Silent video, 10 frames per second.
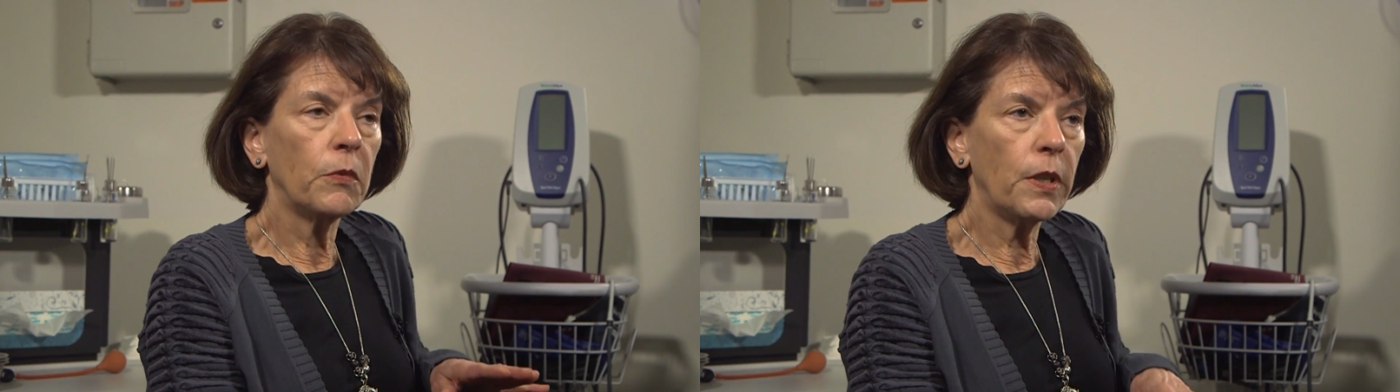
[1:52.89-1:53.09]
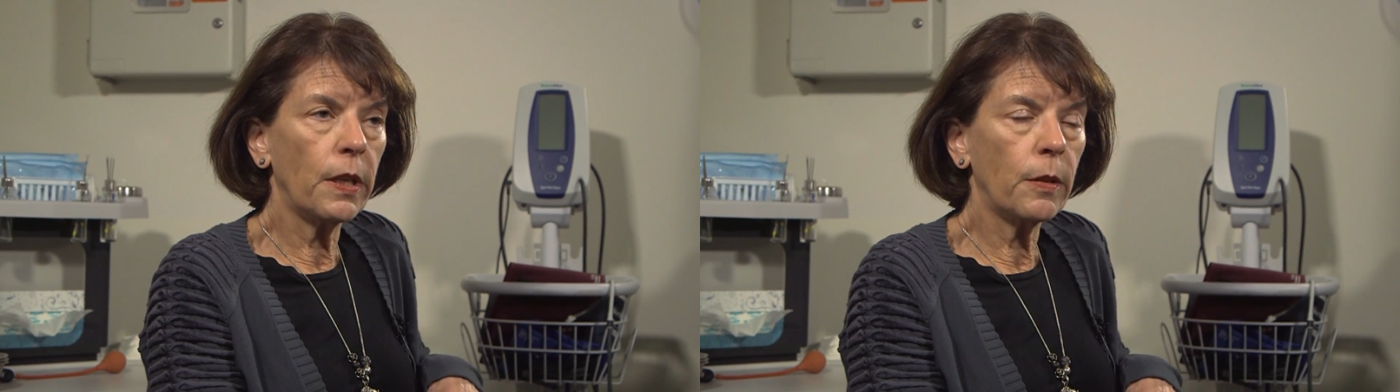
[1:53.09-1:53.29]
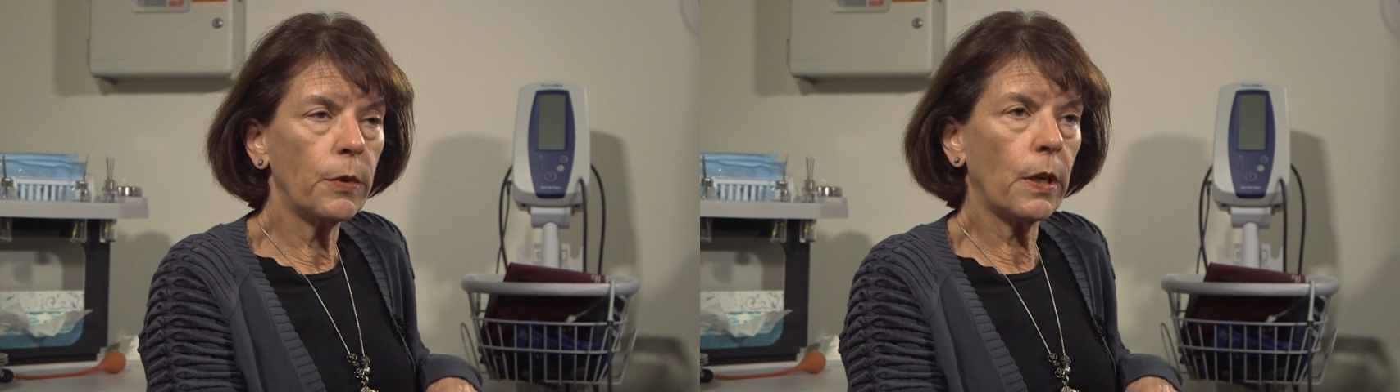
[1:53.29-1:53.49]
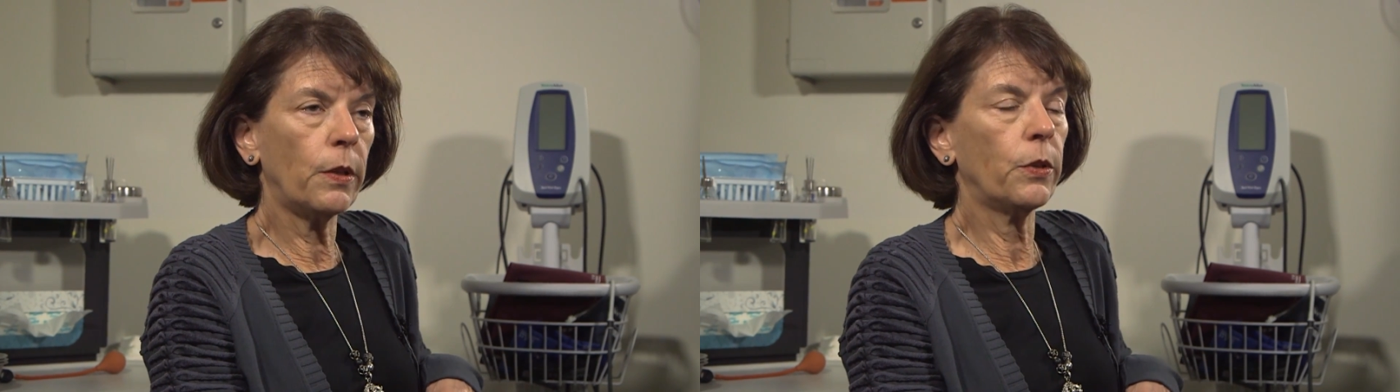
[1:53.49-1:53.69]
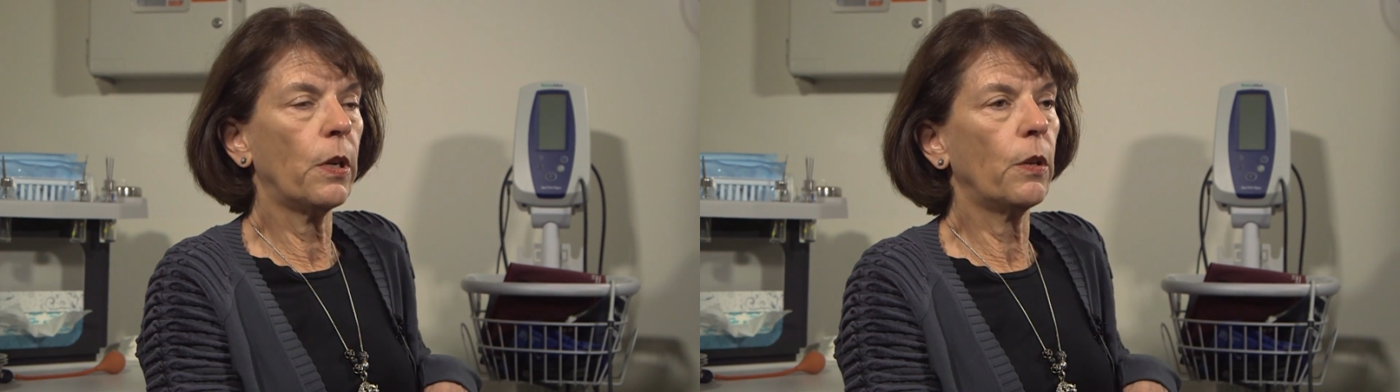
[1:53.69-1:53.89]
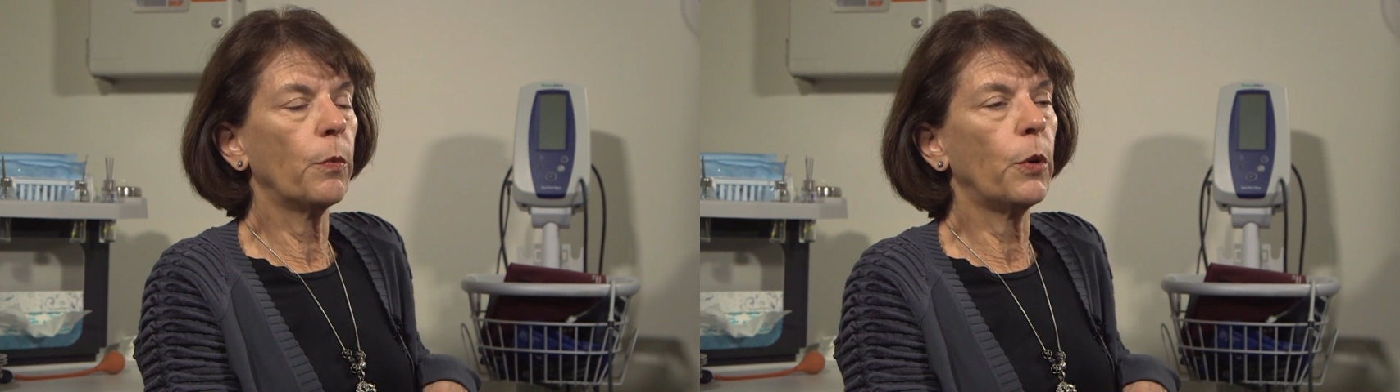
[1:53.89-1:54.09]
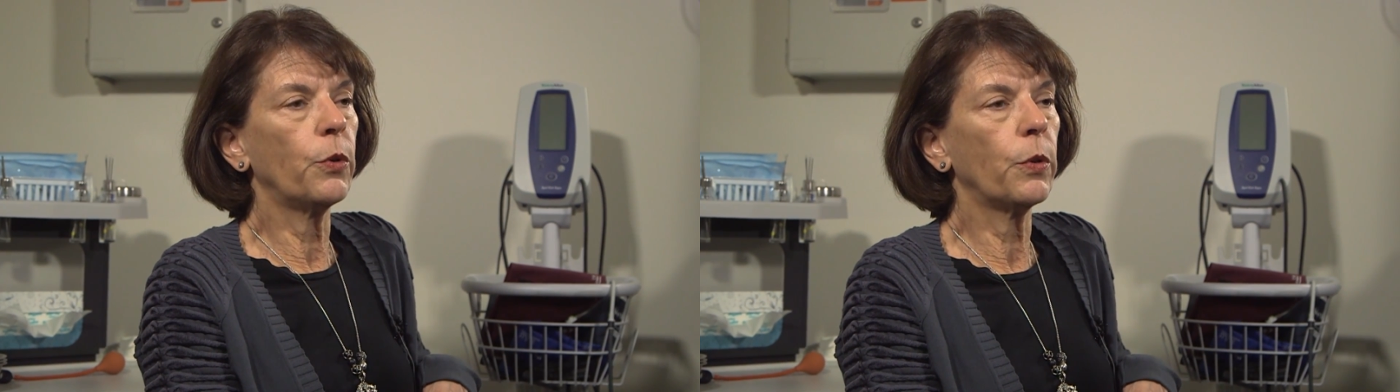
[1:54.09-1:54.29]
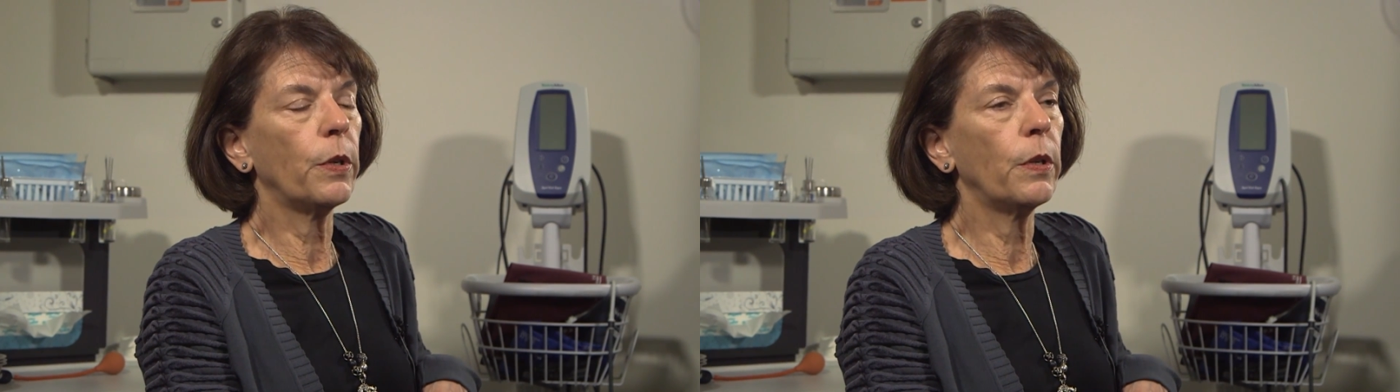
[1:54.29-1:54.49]
take some Tylenol or
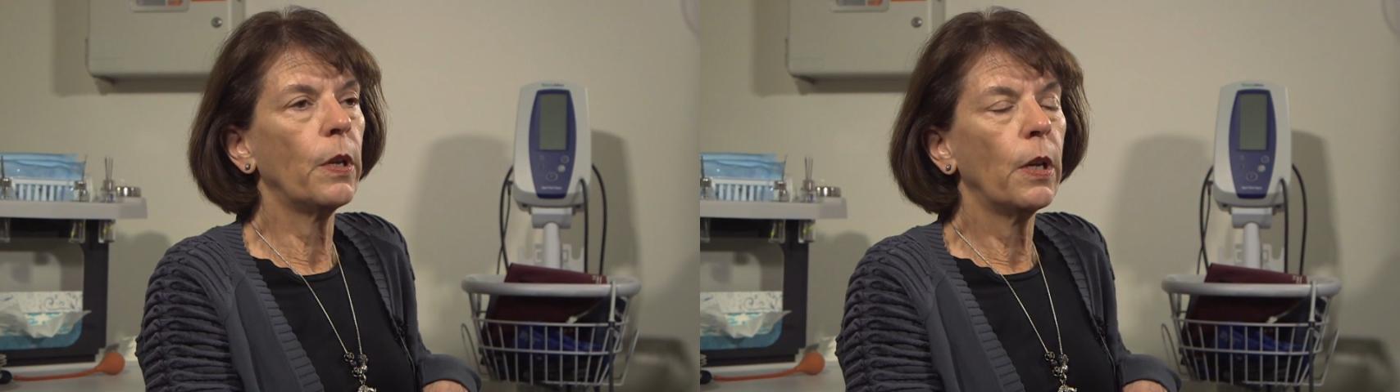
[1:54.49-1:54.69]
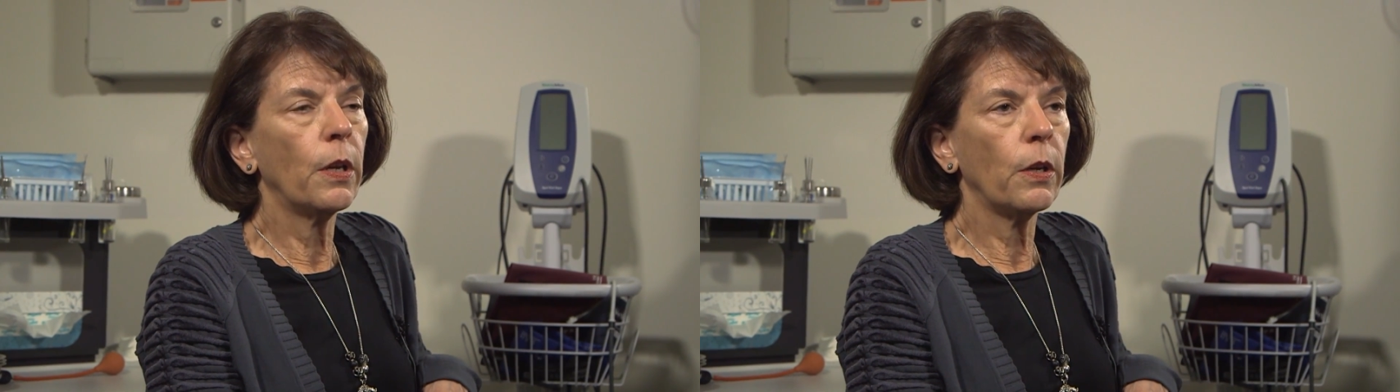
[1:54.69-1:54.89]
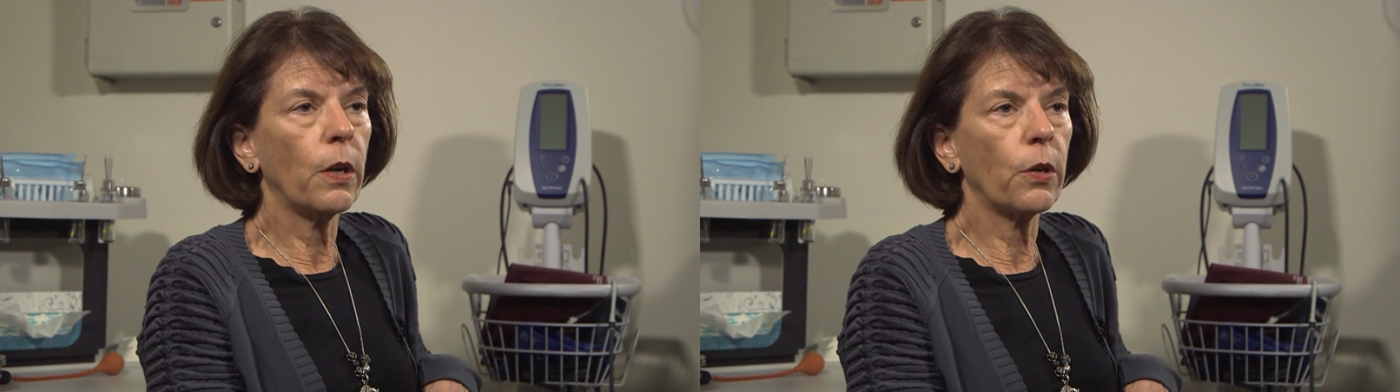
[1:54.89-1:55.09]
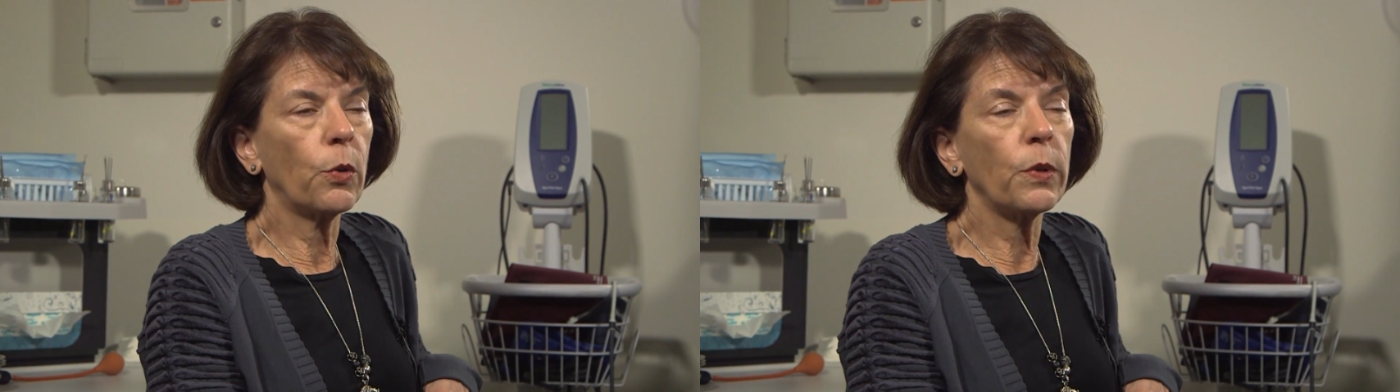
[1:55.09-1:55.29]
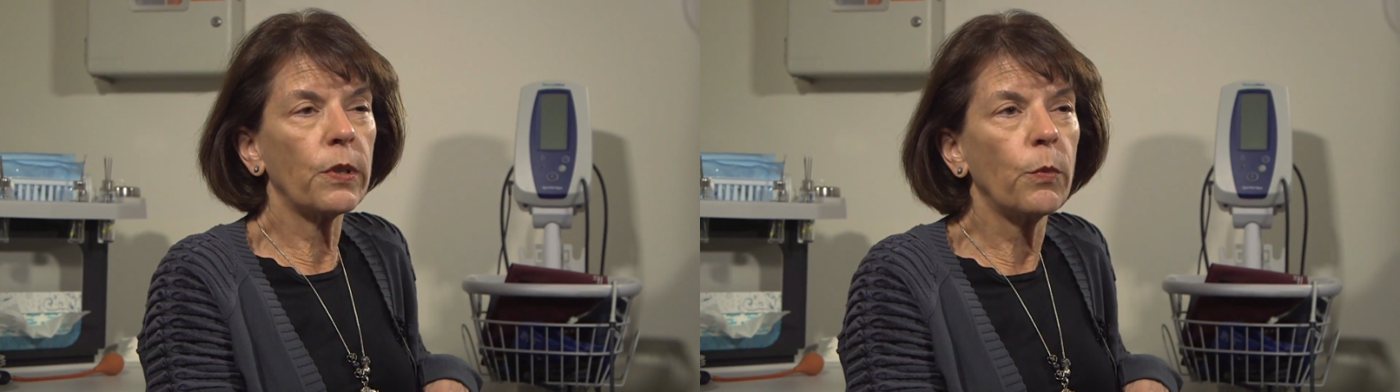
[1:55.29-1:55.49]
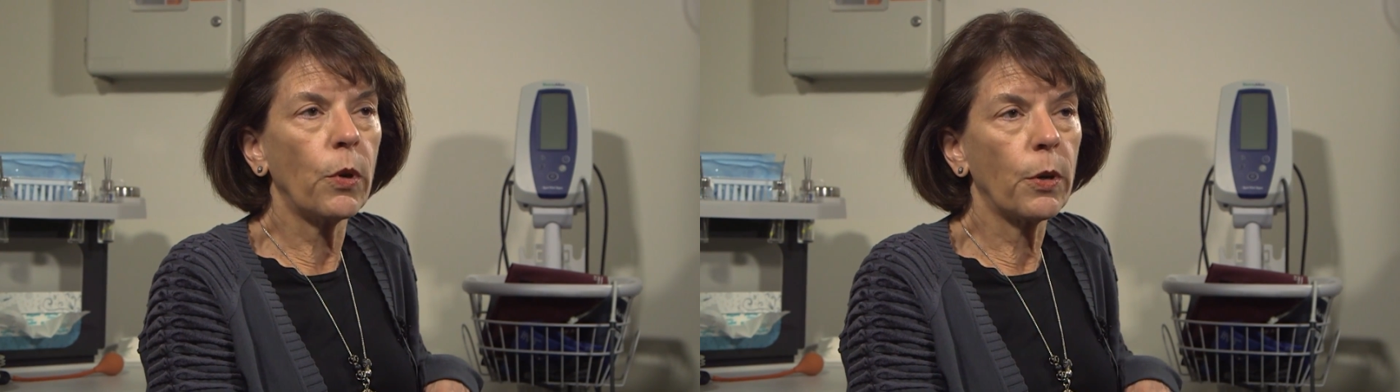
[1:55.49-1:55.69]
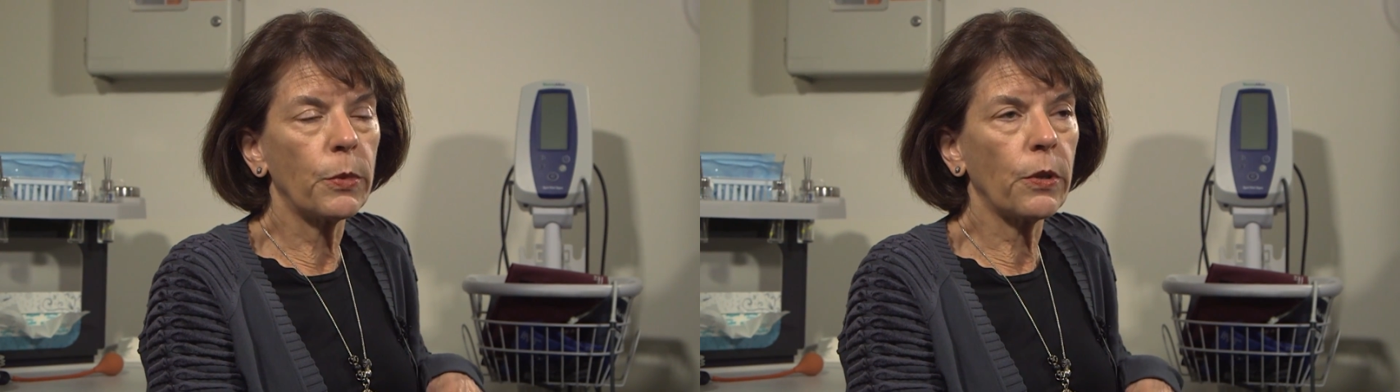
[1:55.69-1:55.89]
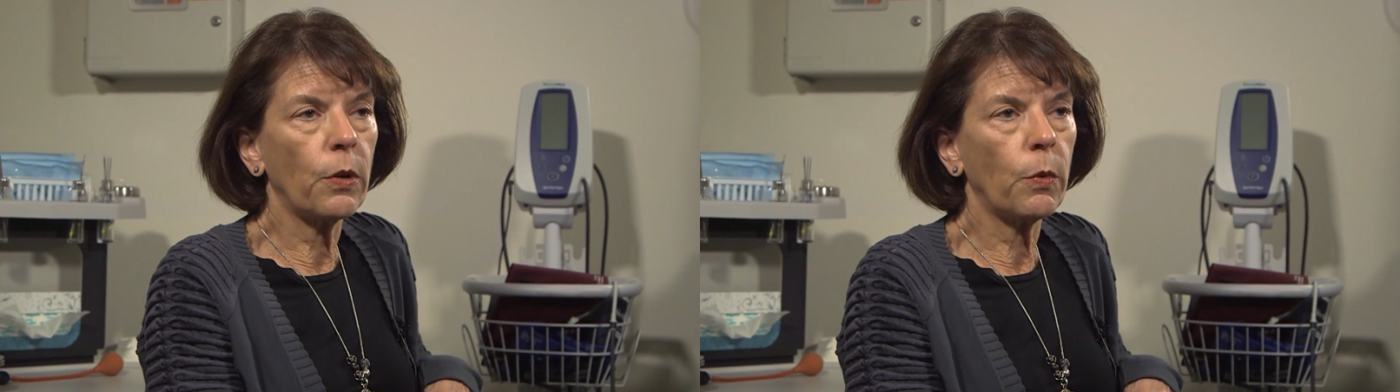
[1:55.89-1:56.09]
Motrin, gargle with some warm
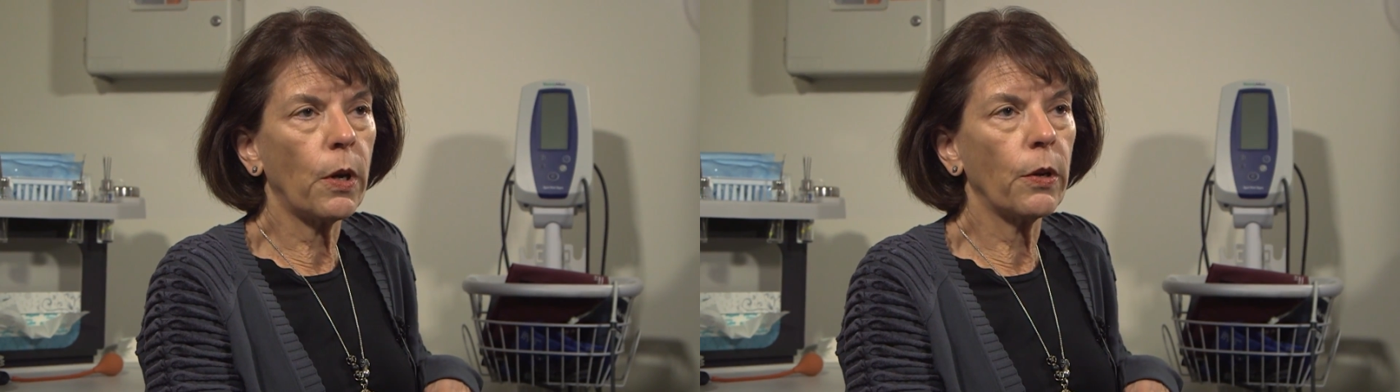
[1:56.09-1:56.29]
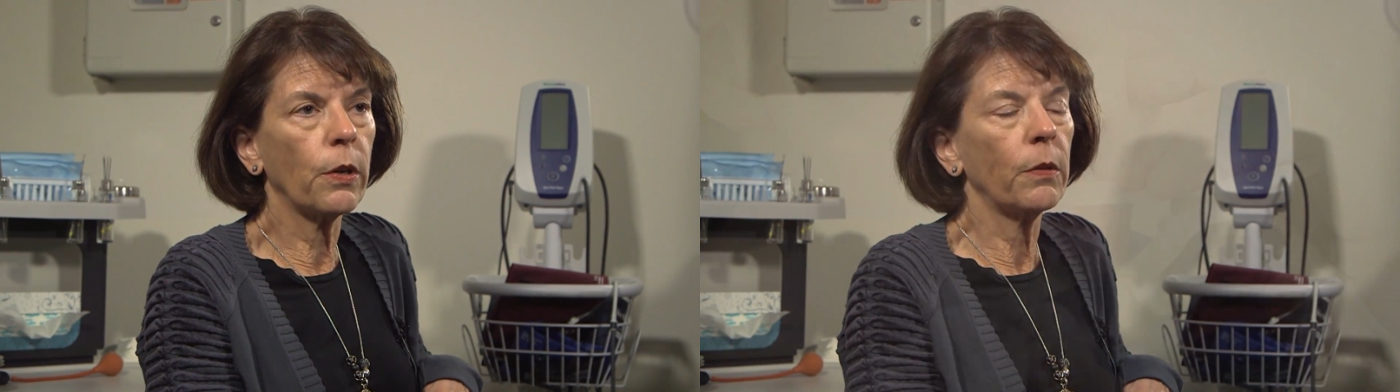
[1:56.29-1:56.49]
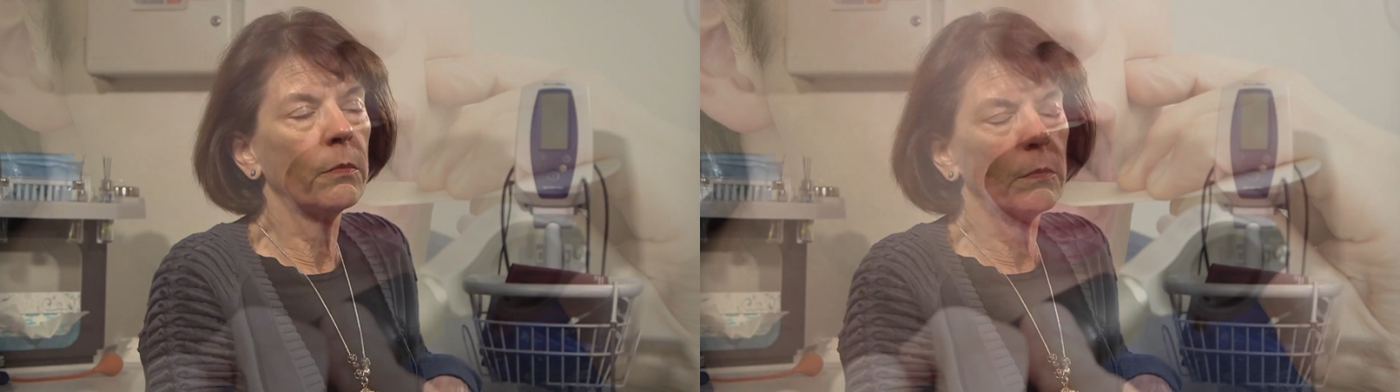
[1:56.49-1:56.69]
salt water,